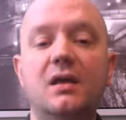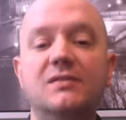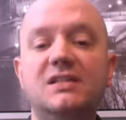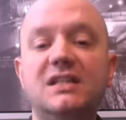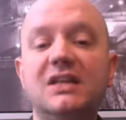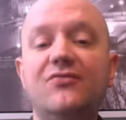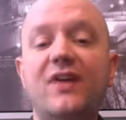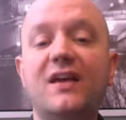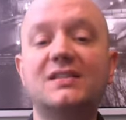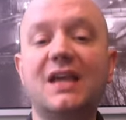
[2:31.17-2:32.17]
Steve
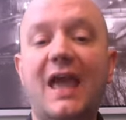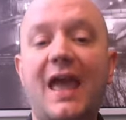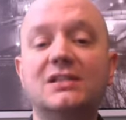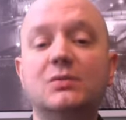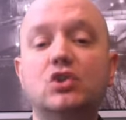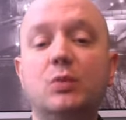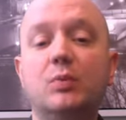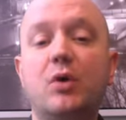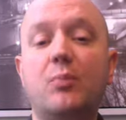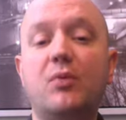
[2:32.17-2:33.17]
Fezzik had some Super
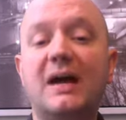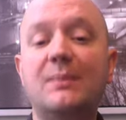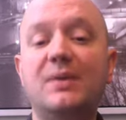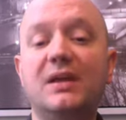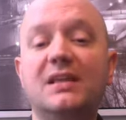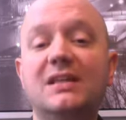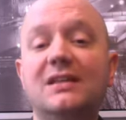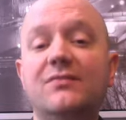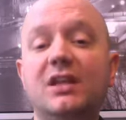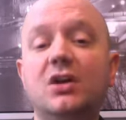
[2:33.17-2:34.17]
Bowl prop pick. He did
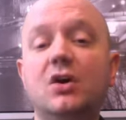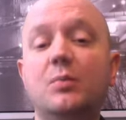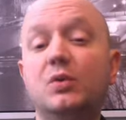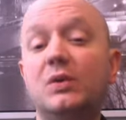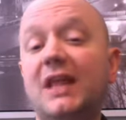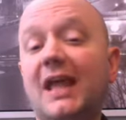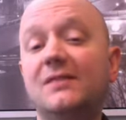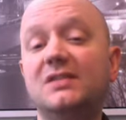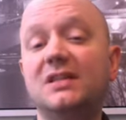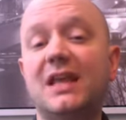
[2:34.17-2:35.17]
a video between the
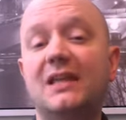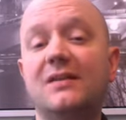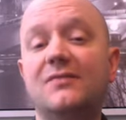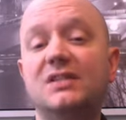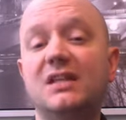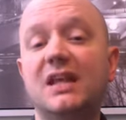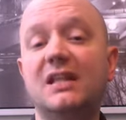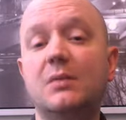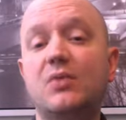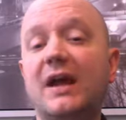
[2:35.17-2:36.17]
AFC and the NFC, and
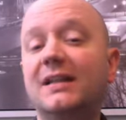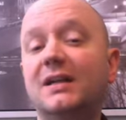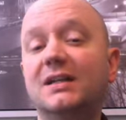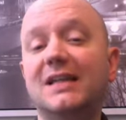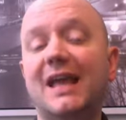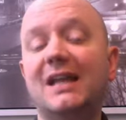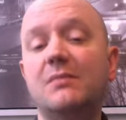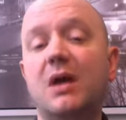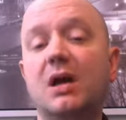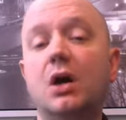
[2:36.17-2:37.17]
then Brian Leonard, Ken, and
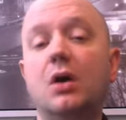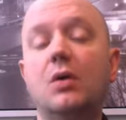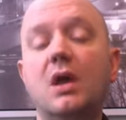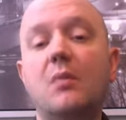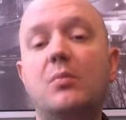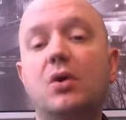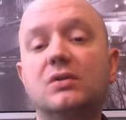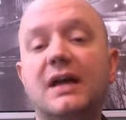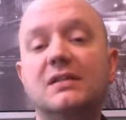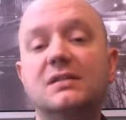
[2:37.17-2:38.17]
Marco broke
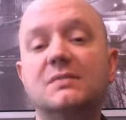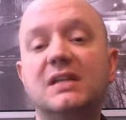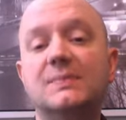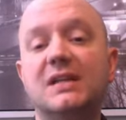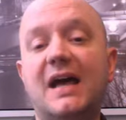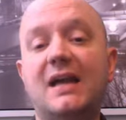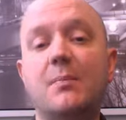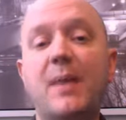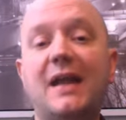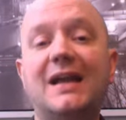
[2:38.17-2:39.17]
down some tips on how to
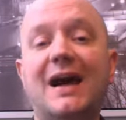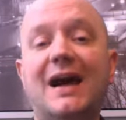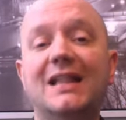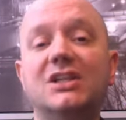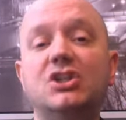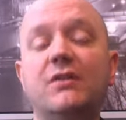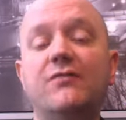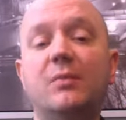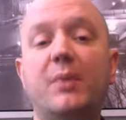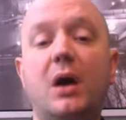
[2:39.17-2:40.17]
bet college
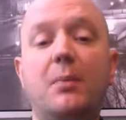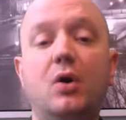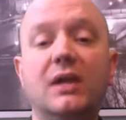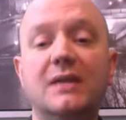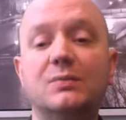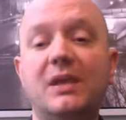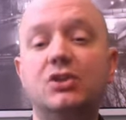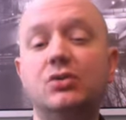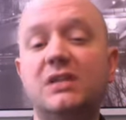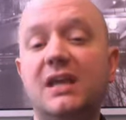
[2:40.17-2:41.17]
football bowl games. Make
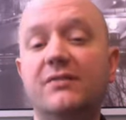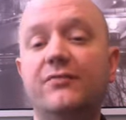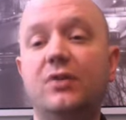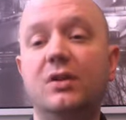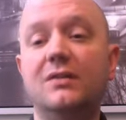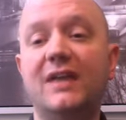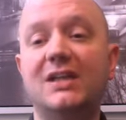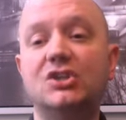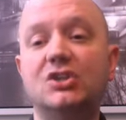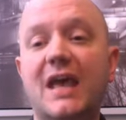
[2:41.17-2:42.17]
sure you take full
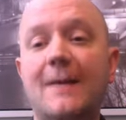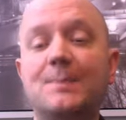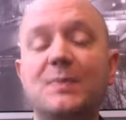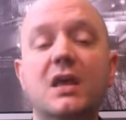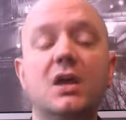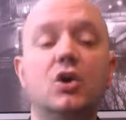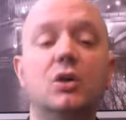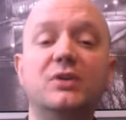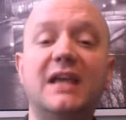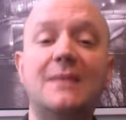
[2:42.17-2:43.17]
advantage of that. Go to
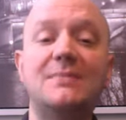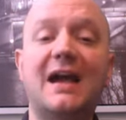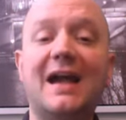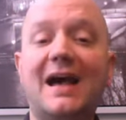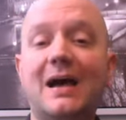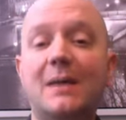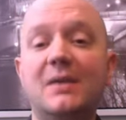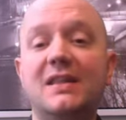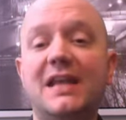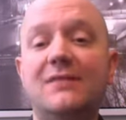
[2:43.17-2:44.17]
pregame.com
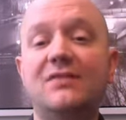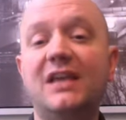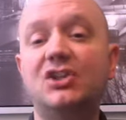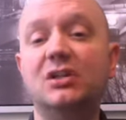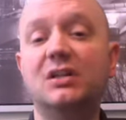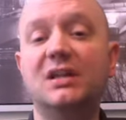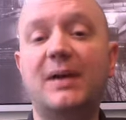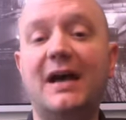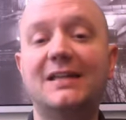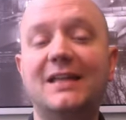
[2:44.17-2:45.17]
in the navigation, click
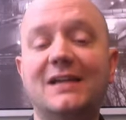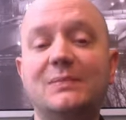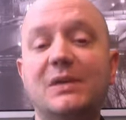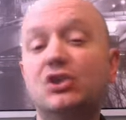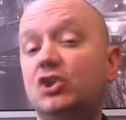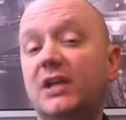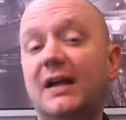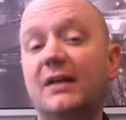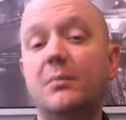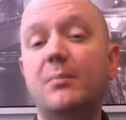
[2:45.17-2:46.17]
podcast. Make sure you check
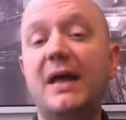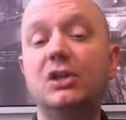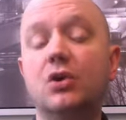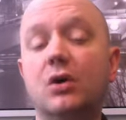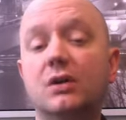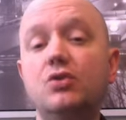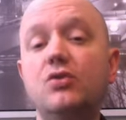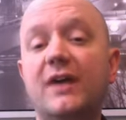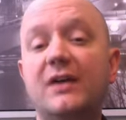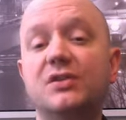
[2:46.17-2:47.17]
out the Betting Dork
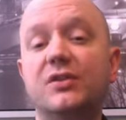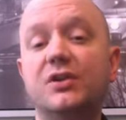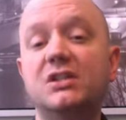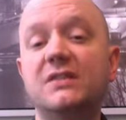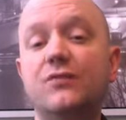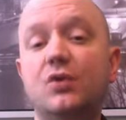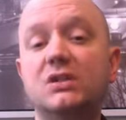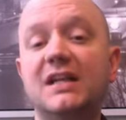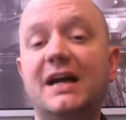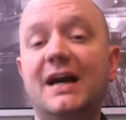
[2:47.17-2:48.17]

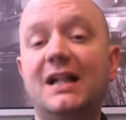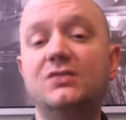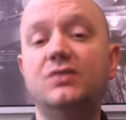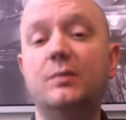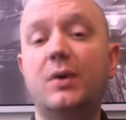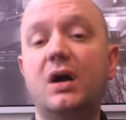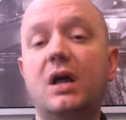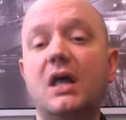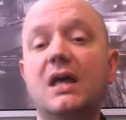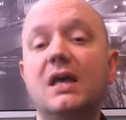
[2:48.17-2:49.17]
2013-14 College Football
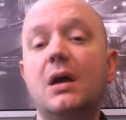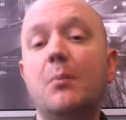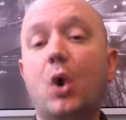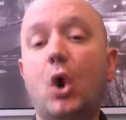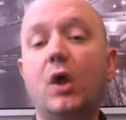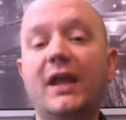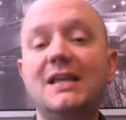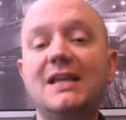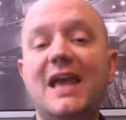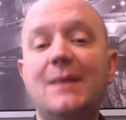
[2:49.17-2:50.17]
Bowl
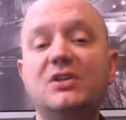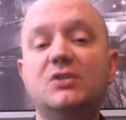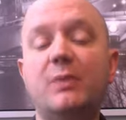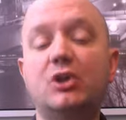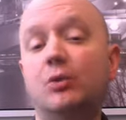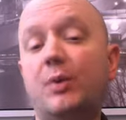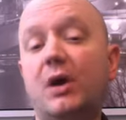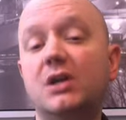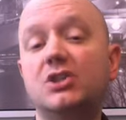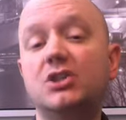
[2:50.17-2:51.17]
Handicapping Special
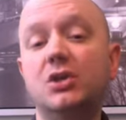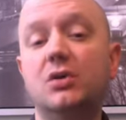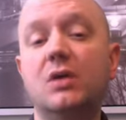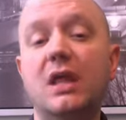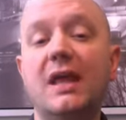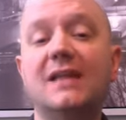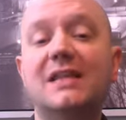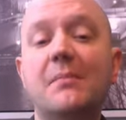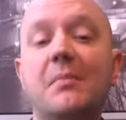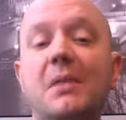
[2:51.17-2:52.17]
Part 2. It's
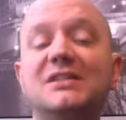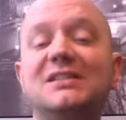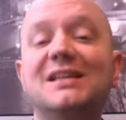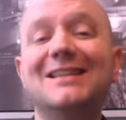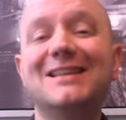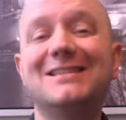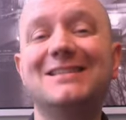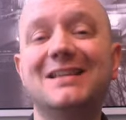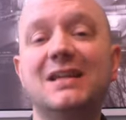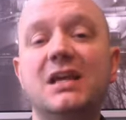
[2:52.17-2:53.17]
a must
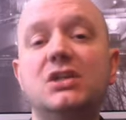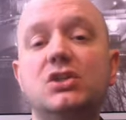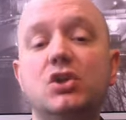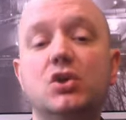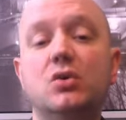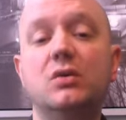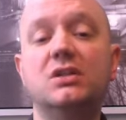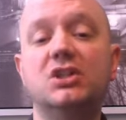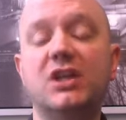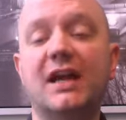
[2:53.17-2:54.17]
listen to
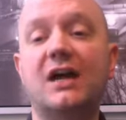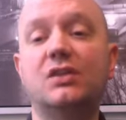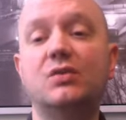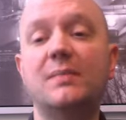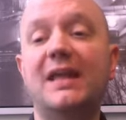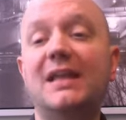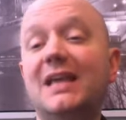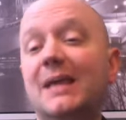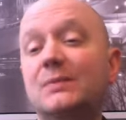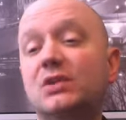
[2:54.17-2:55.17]
check out the remaining
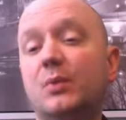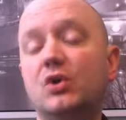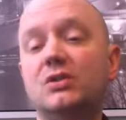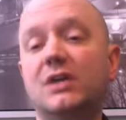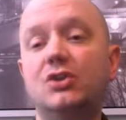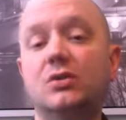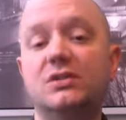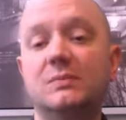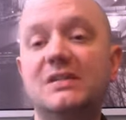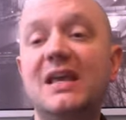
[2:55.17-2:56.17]
games of the bowl schedule and
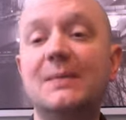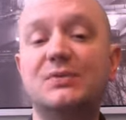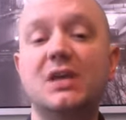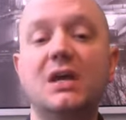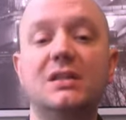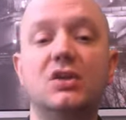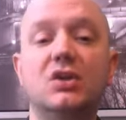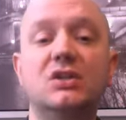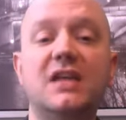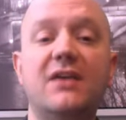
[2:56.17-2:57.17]
some tips that you
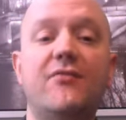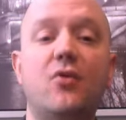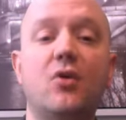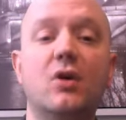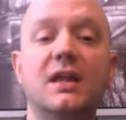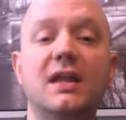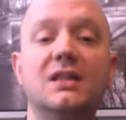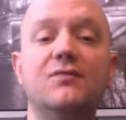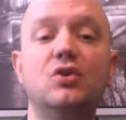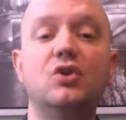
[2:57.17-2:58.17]
could take forward in the
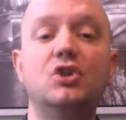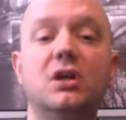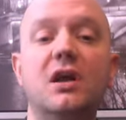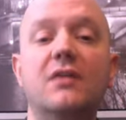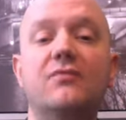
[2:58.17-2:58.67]
future.